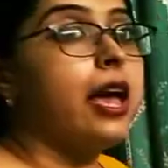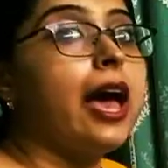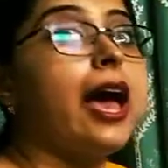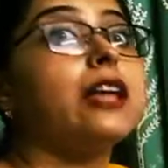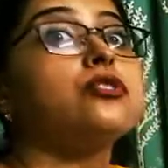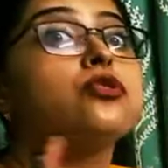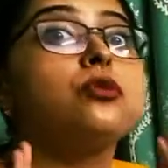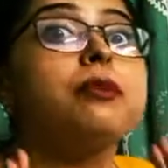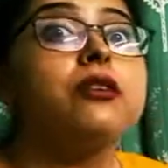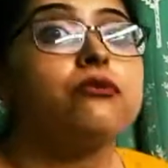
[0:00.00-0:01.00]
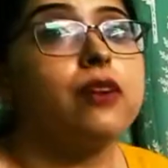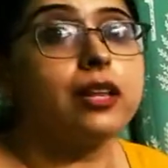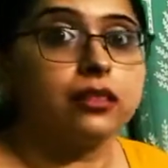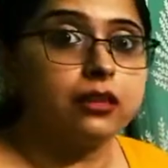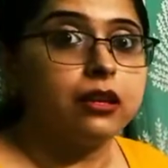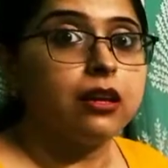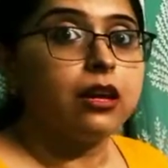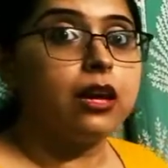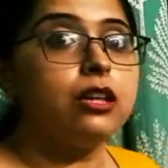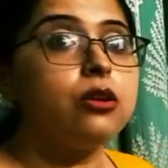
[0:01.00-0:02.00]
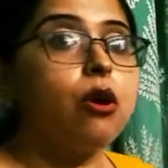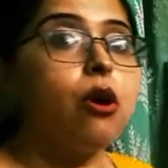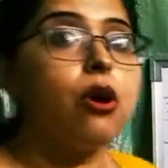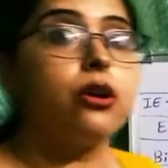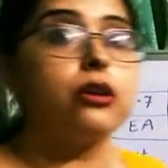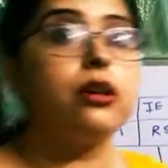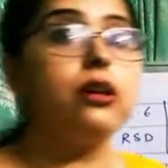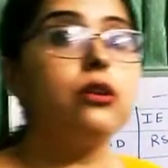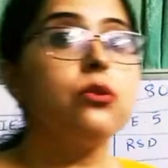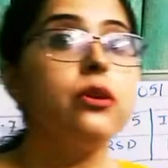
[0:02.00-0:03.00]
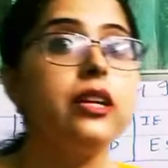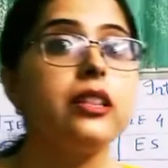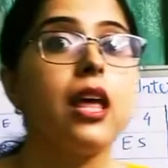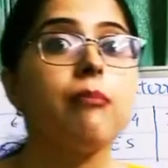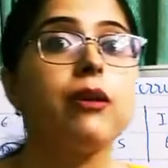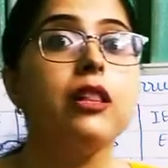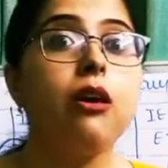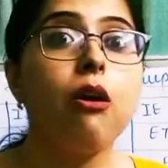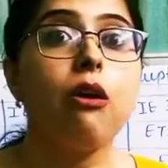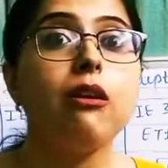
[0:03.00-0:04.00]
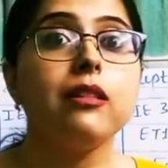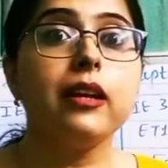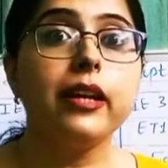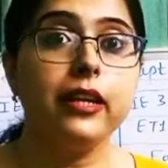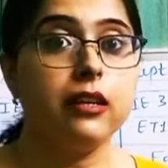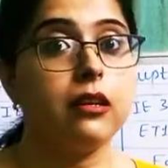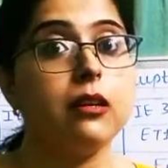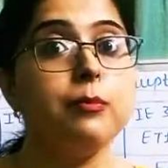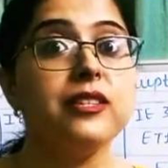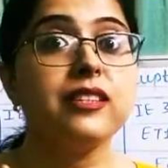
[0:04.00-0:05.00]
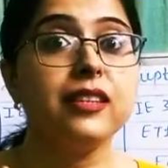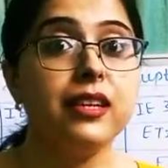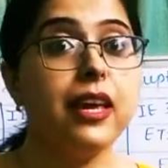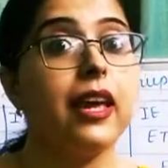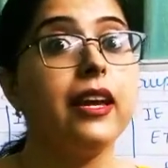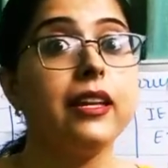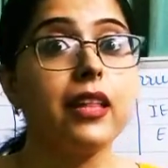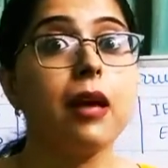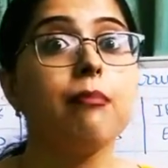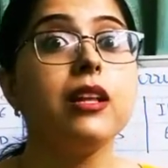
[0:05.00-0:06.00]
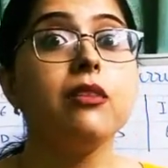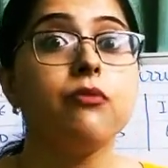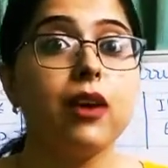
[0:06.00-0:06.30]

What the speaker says: has to be 1 in order to enable all the interrupts. EA enable